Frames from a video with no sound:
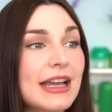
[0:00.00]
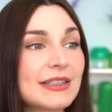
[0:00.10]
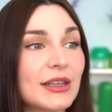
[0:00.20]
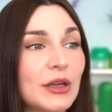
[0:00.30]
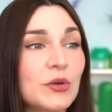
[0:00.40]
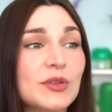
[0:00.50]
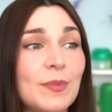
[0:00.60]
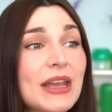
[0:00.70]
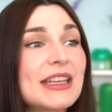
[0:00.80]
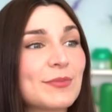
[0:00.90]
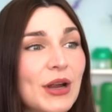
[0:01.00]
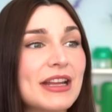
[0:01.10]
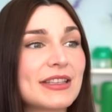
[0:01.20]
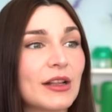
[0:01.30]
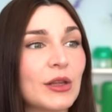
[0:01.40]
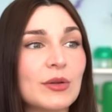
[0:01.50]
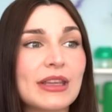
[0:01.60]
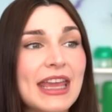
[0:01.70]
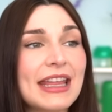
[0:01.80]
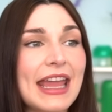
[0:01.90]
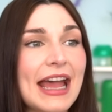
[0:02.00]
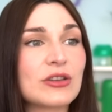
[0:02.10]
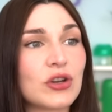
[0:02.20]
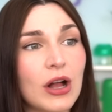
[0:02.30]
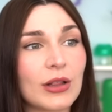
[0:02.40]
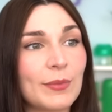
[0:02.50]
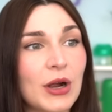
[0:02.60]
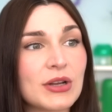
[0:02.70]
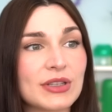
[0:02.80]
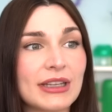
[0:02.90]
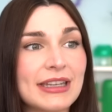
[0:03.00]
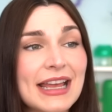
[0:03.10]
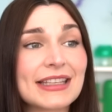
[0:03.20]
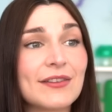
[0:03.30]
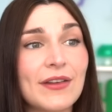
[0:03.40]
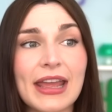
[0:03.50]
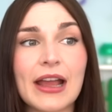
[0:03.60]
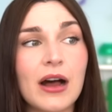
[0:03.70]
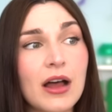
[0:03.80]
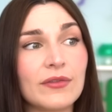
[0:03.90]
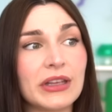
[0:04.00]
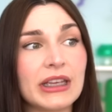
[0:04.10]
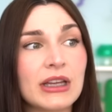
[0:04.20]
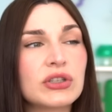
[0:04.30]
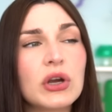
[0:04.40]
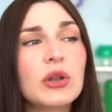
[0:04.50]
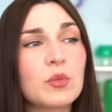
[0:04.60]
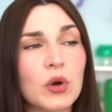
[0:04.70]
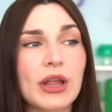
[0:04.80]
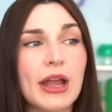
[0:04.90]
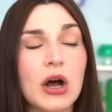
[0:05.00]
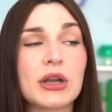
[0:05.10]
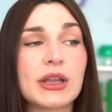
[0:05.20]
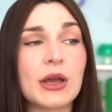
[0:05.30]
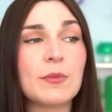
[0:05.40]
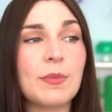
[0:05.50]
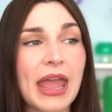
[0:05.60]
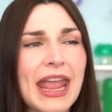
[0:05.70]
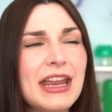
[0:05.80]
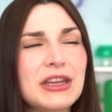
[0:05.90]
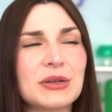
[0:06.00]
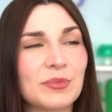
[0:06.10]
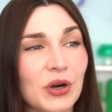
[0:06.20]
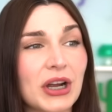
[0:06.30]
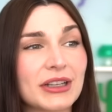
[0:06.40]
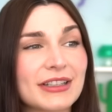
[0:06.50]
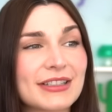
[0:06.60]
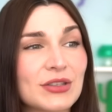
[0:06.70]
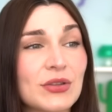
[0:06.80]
Nestle, whose biggest brands include KitKat chocolate bars and Nescafe coffee, started working on companion products